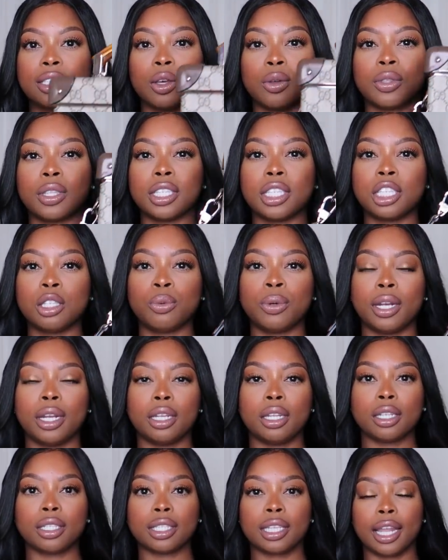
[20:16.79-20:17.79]
So this is what it
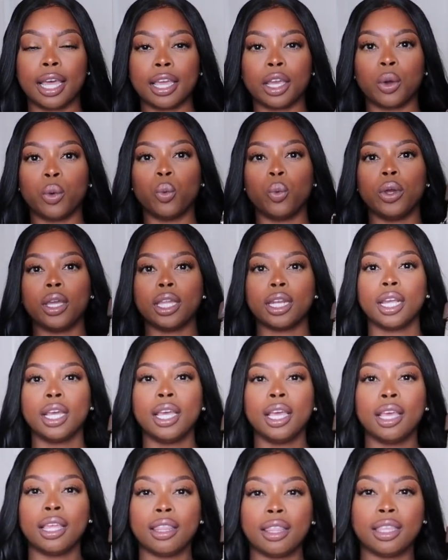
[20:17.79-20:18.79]
looks like with
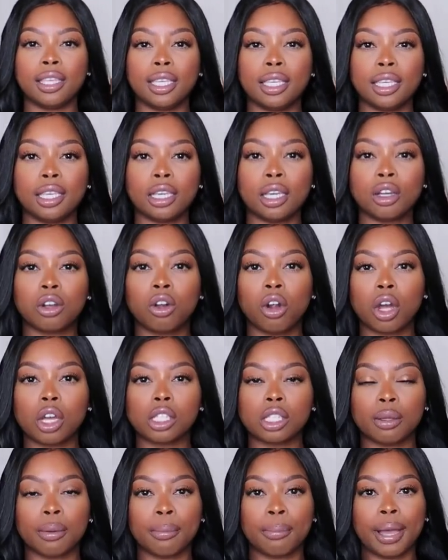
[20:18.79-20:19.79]
the
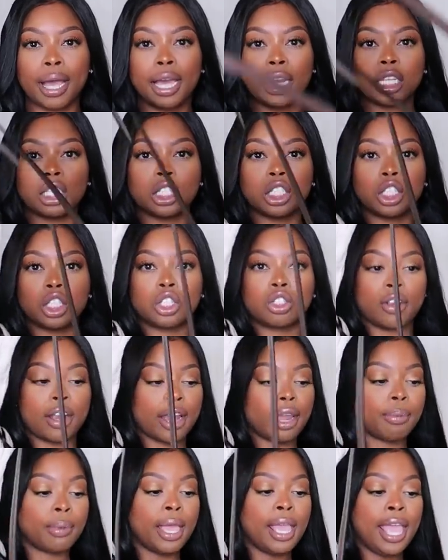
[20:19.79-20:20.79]
crossbody
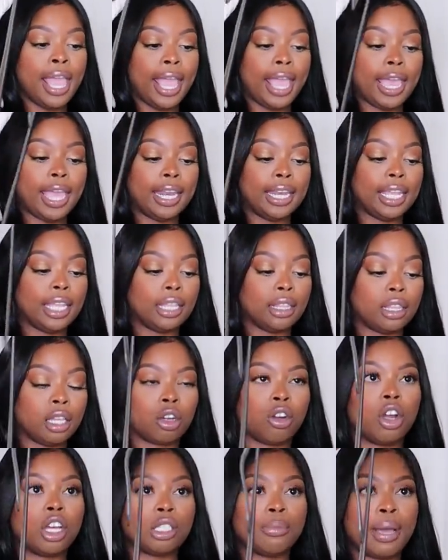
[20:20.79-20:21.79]
strap. And the
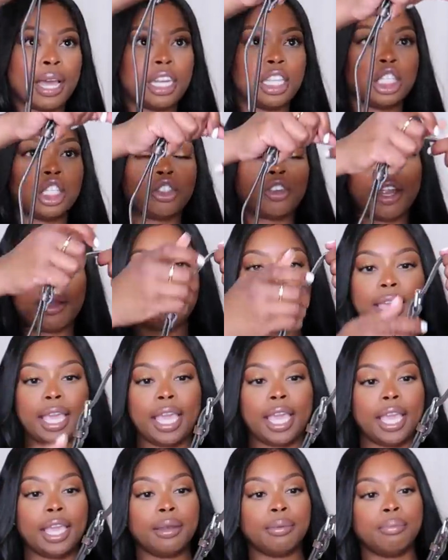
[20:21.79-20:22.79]
crossbody strap
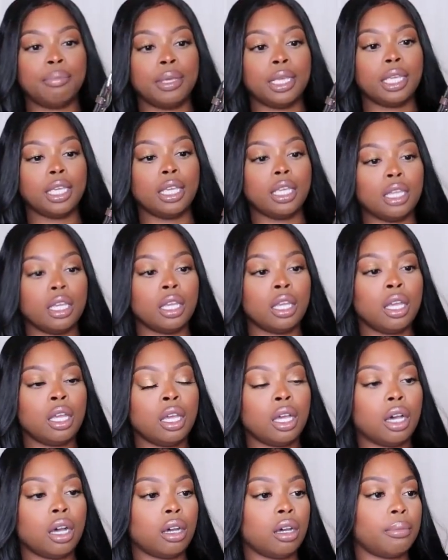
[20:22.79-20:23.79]
can be,
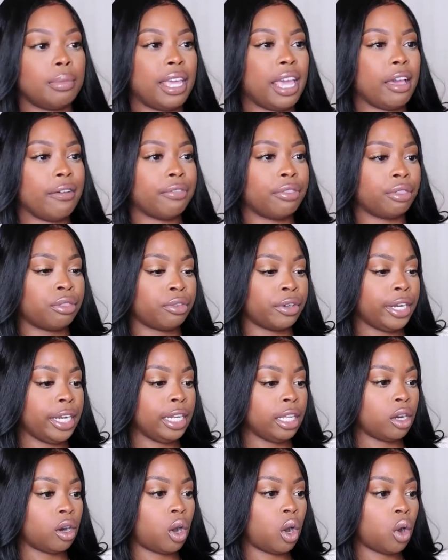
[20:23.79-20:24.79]
um, it have three
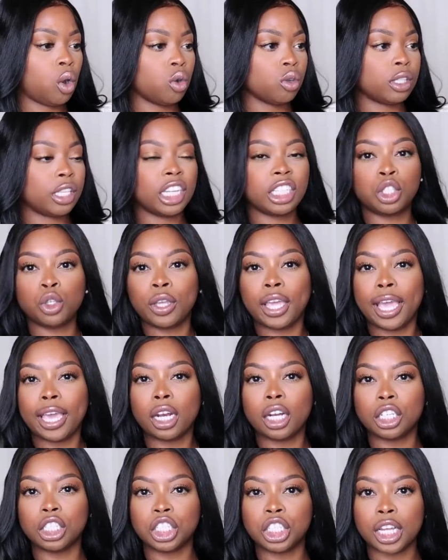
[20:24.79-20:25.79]
little holes that you
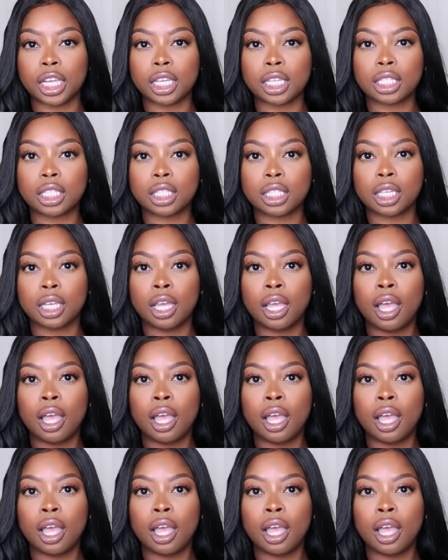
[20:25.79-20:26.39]
can adjust.